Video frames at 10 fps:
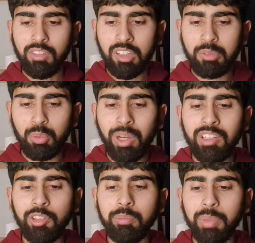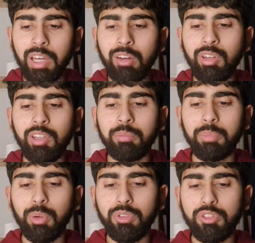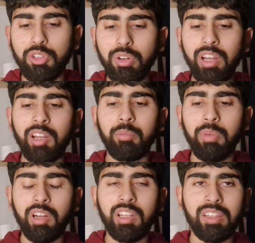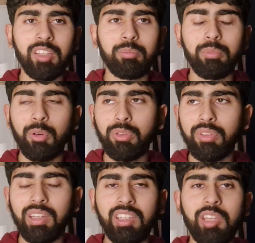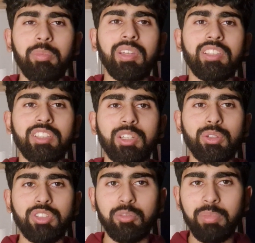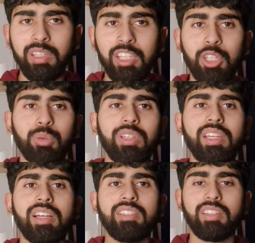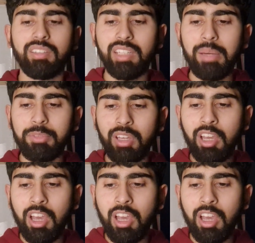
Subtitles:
But when comparing both Jurel and Bharat, I think both of their keeping skills would be equally as adept.